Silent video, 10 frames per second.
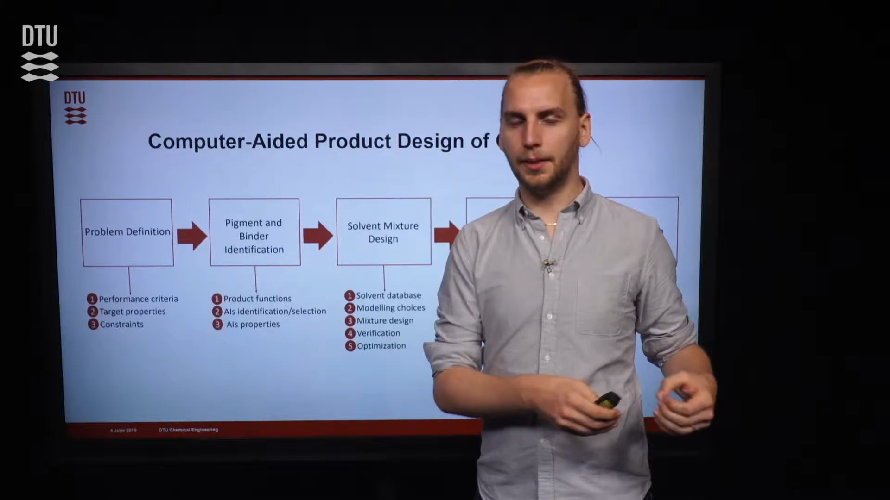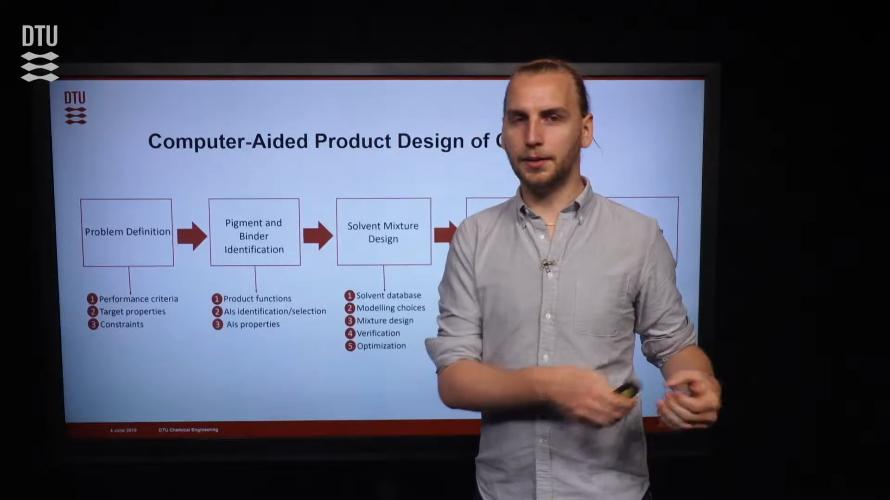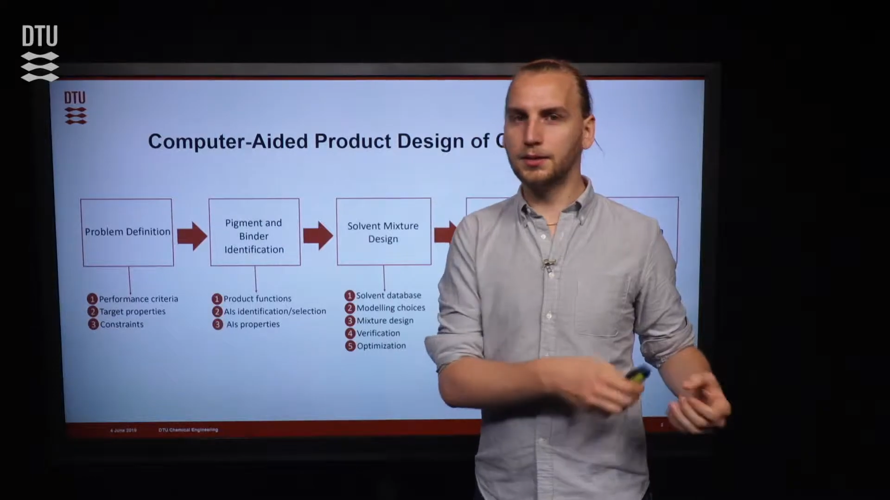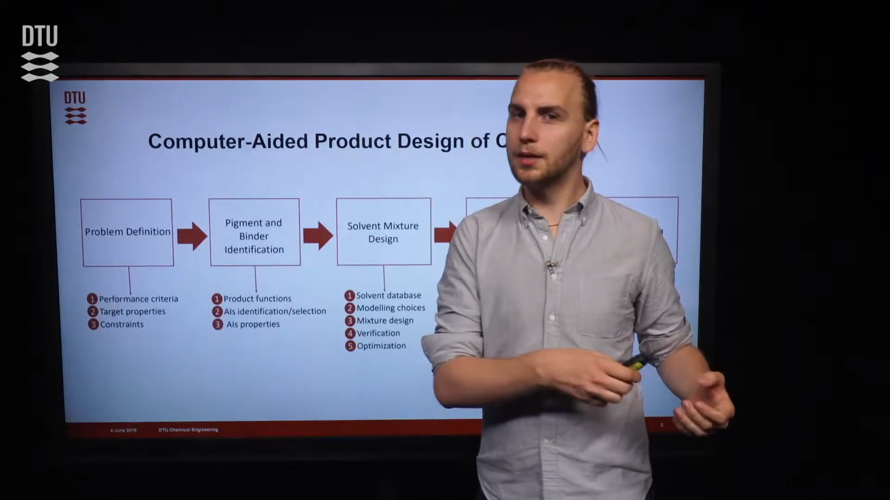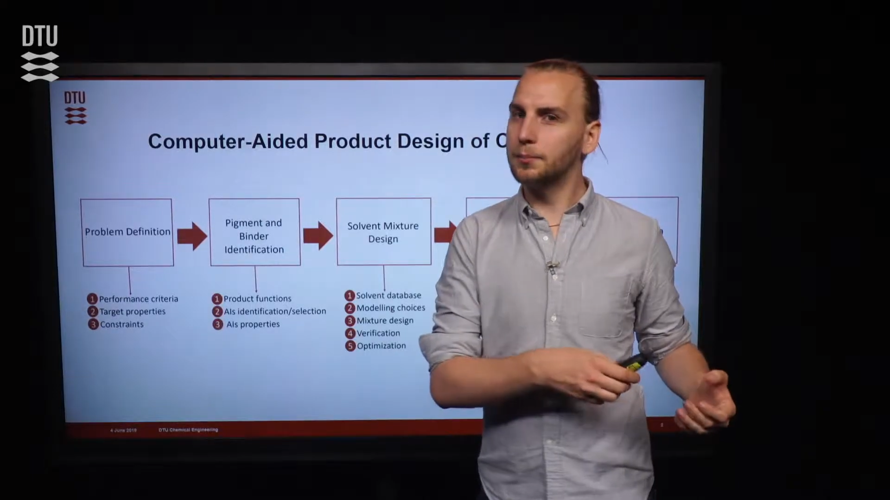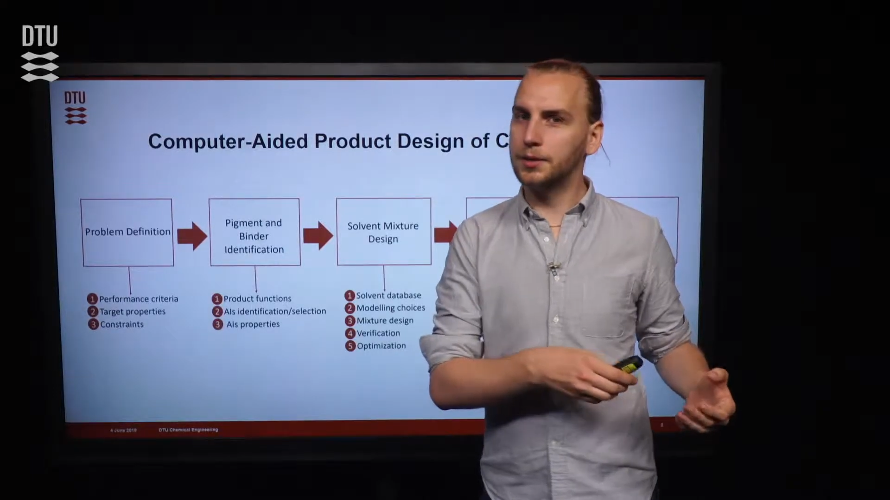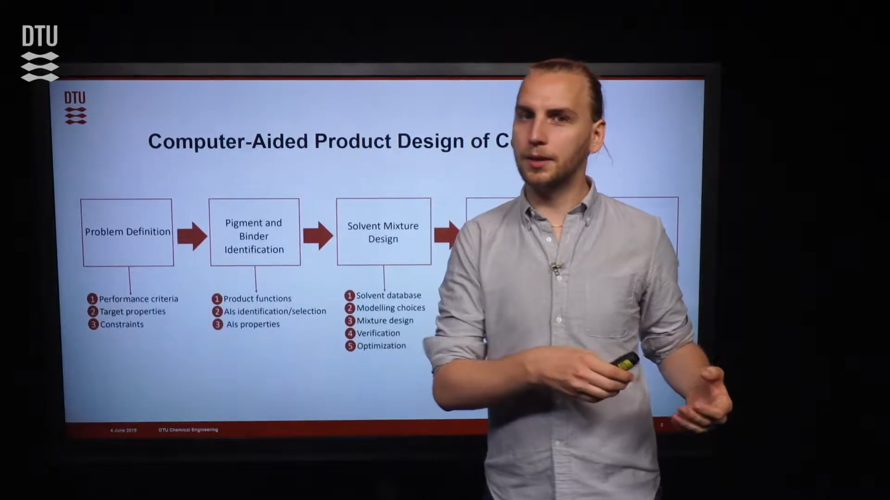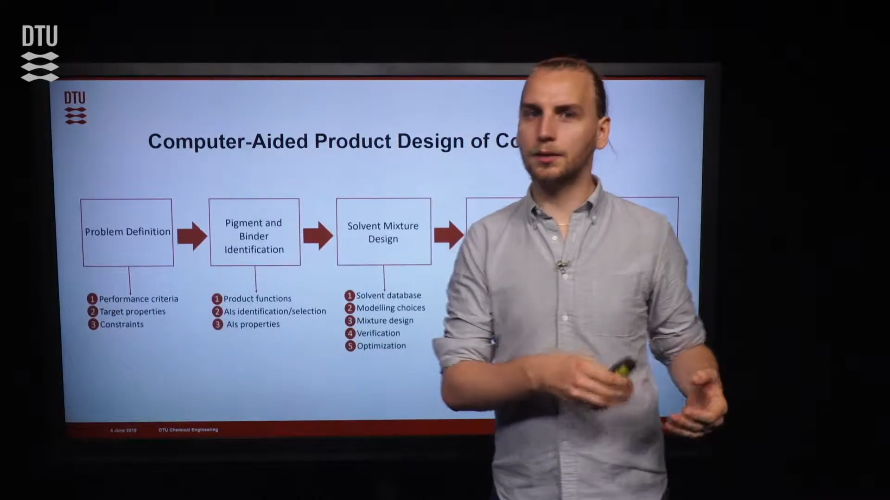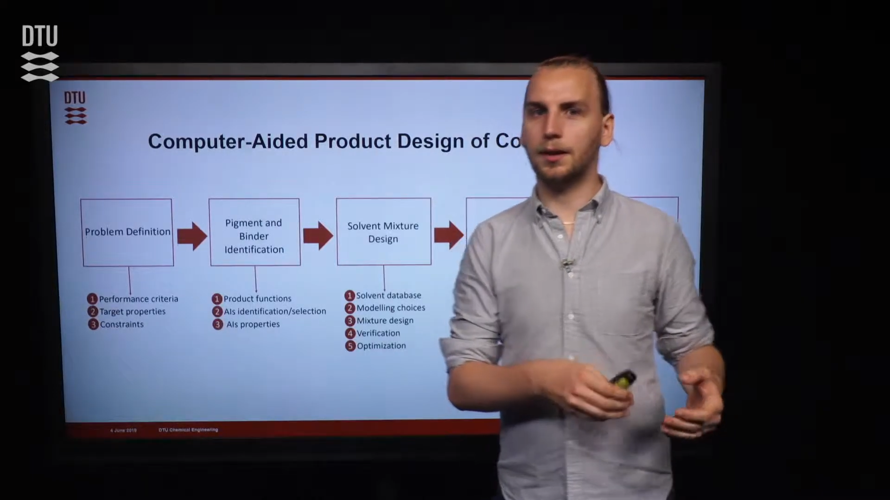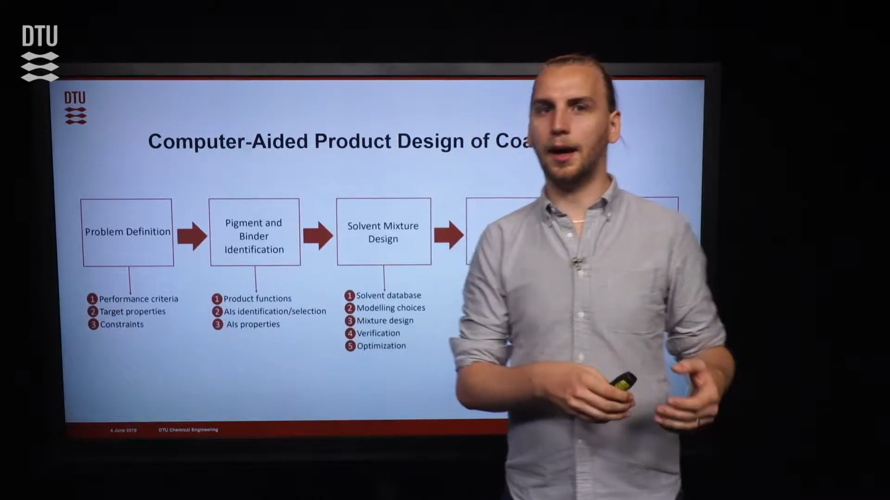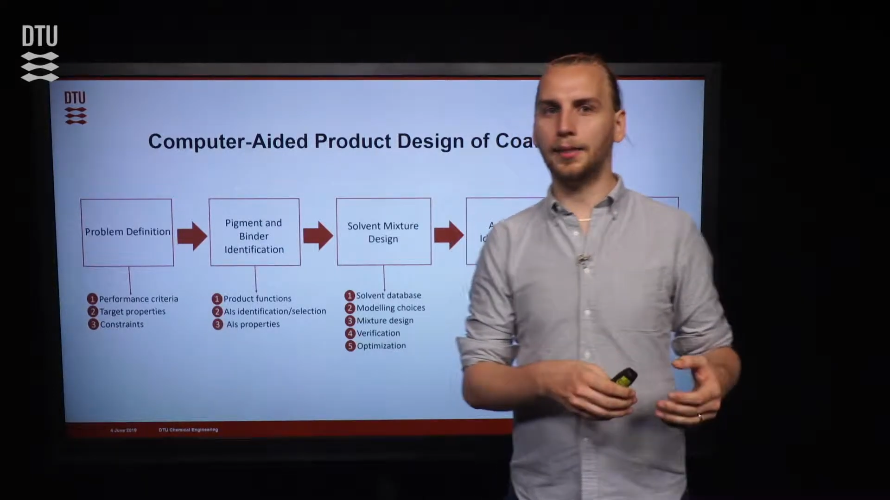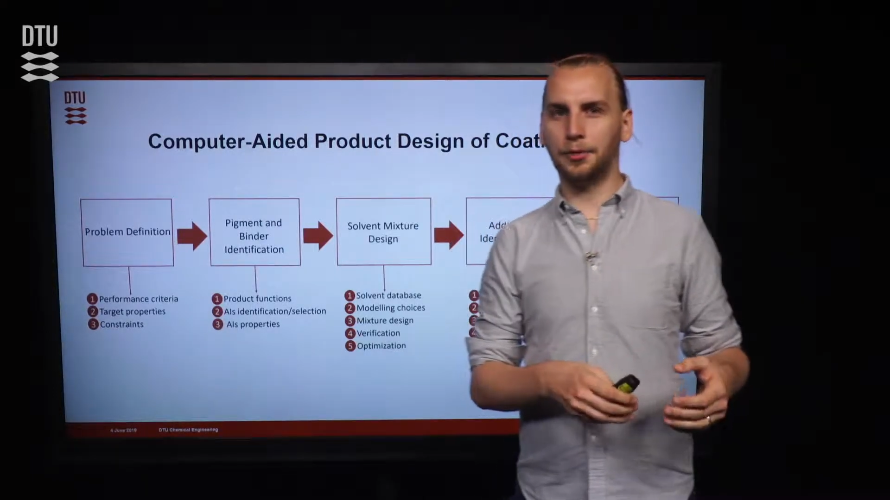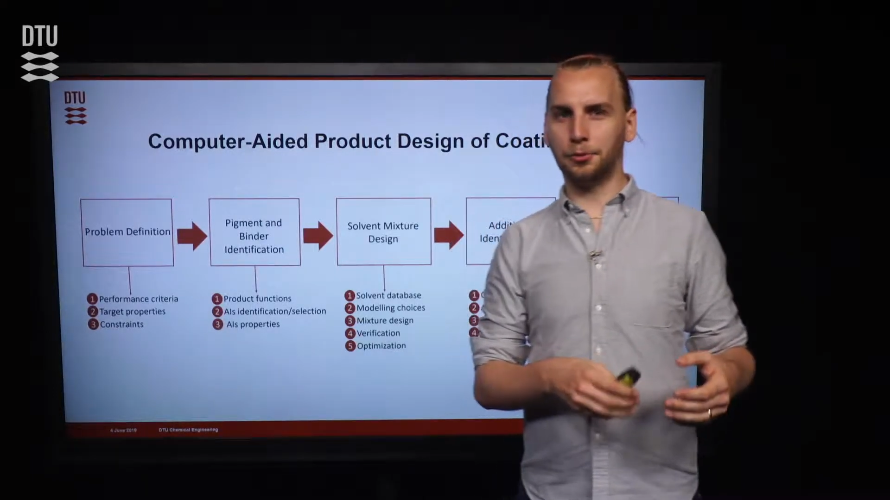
And this can be done either